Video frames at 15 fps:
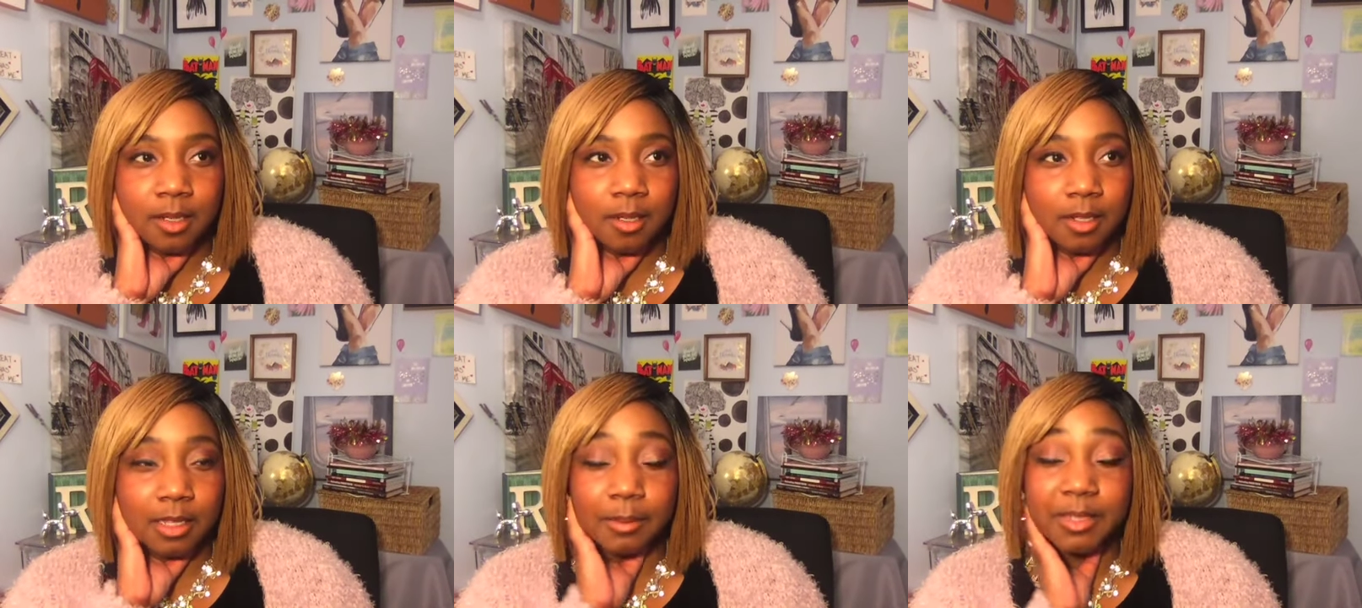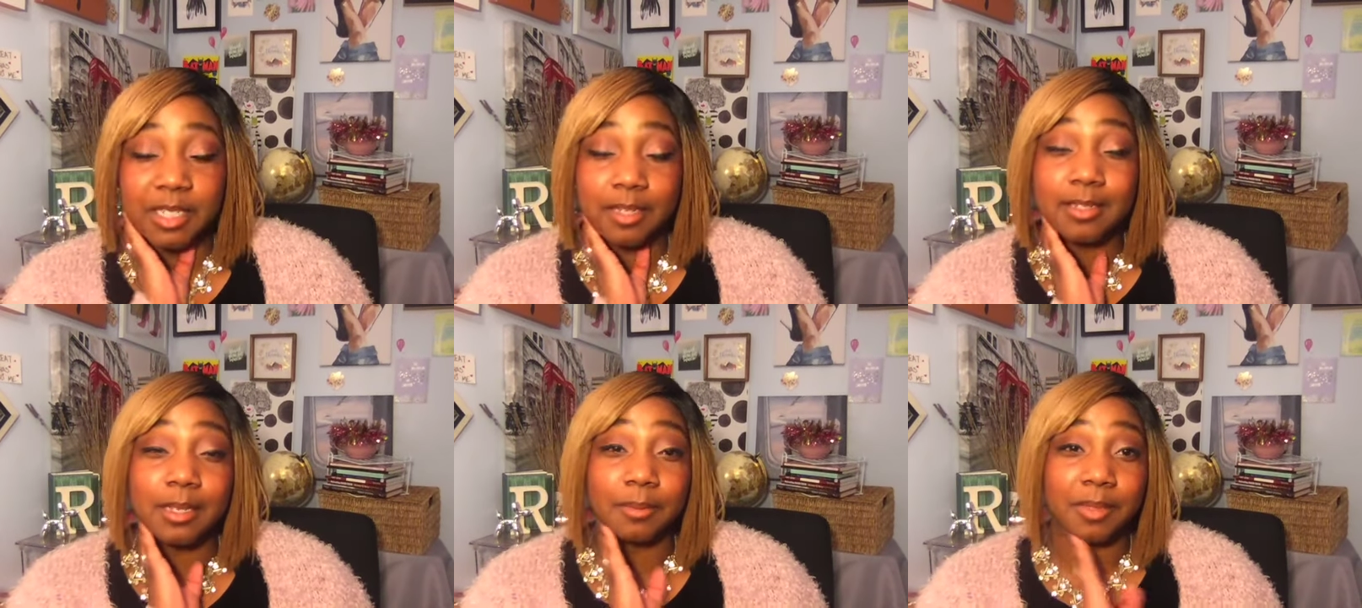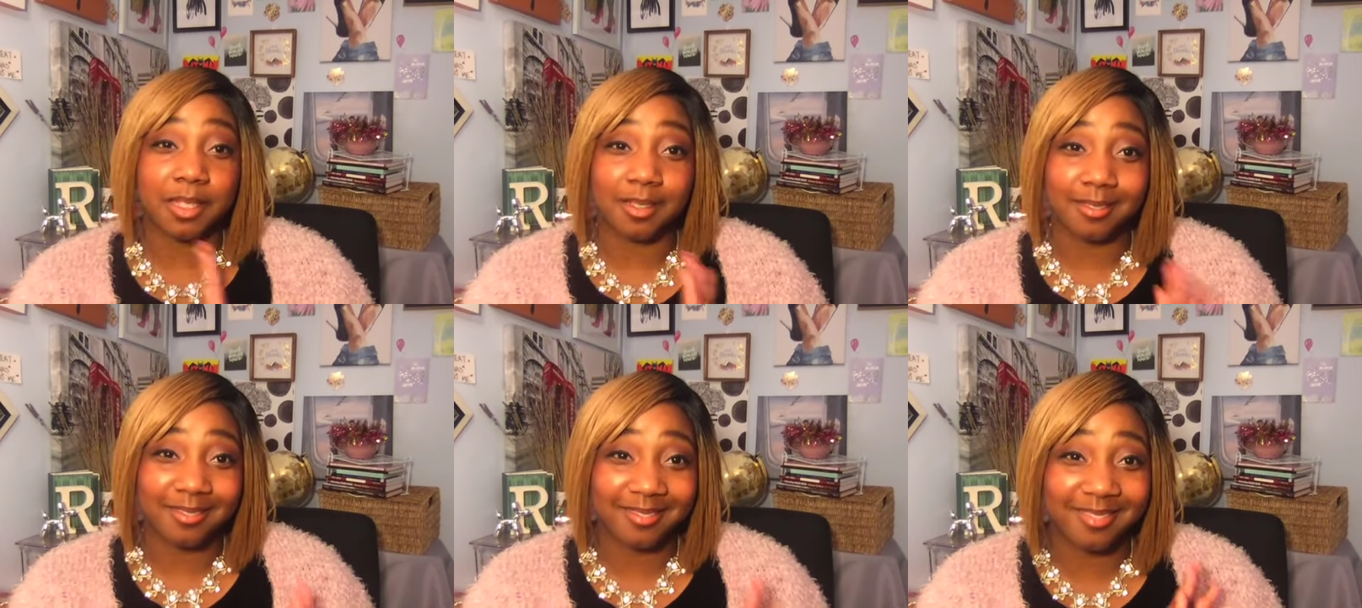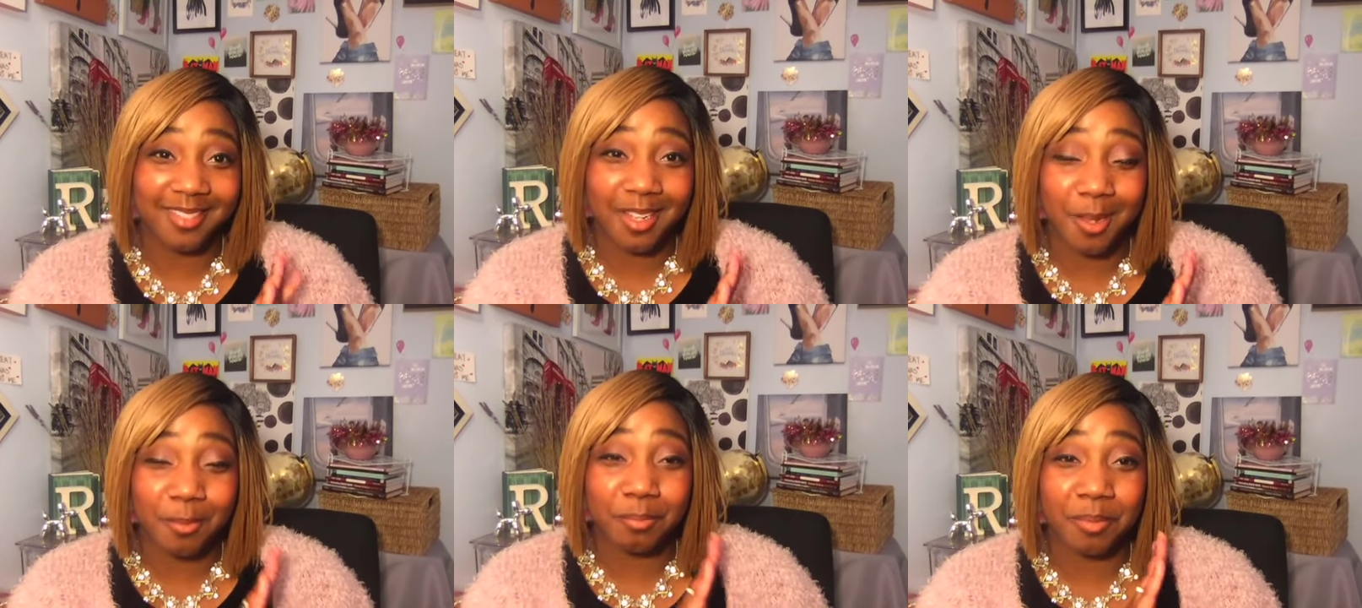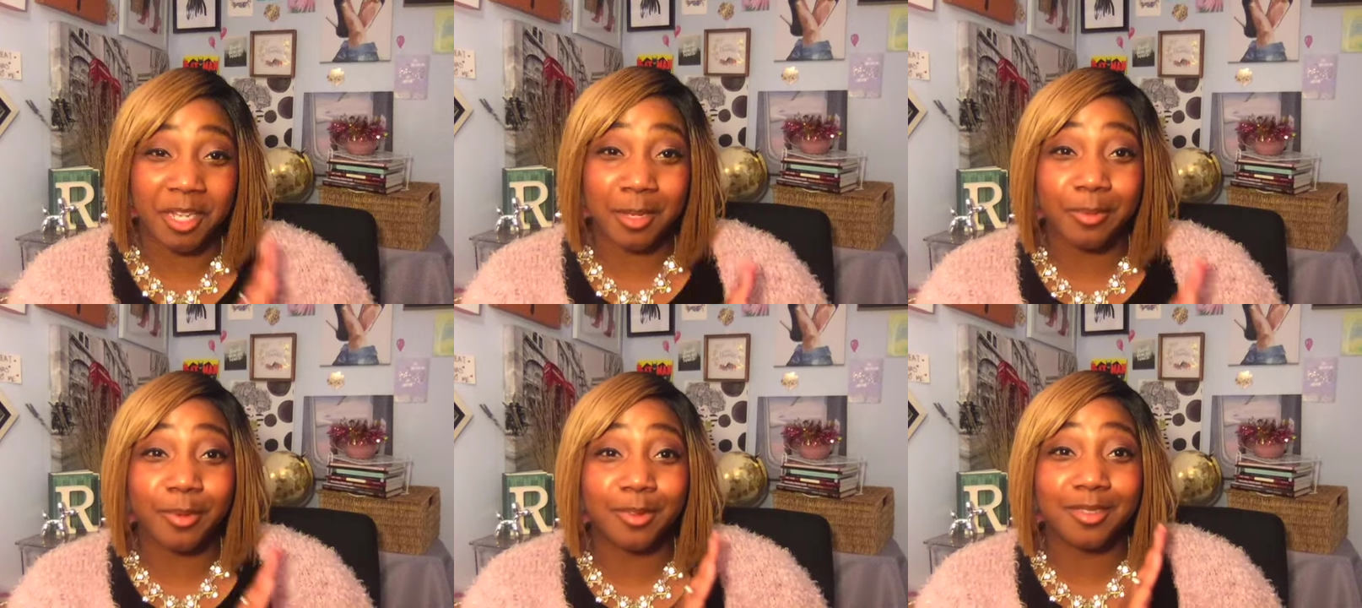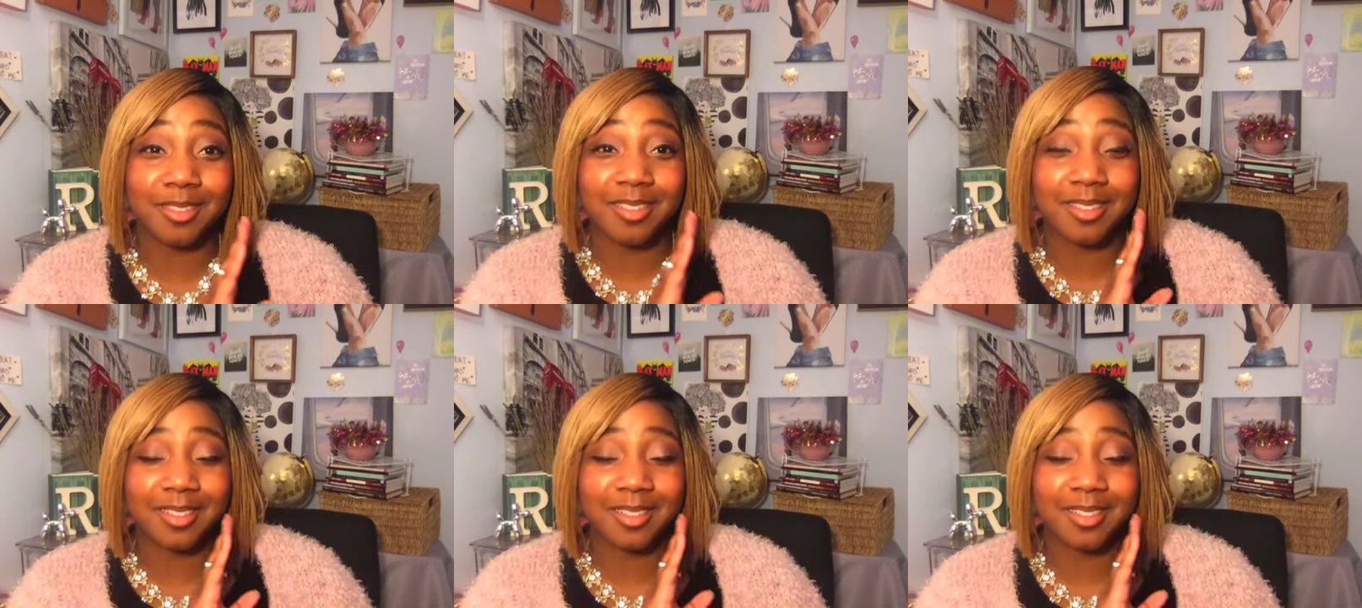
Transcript: let me tell you something. People,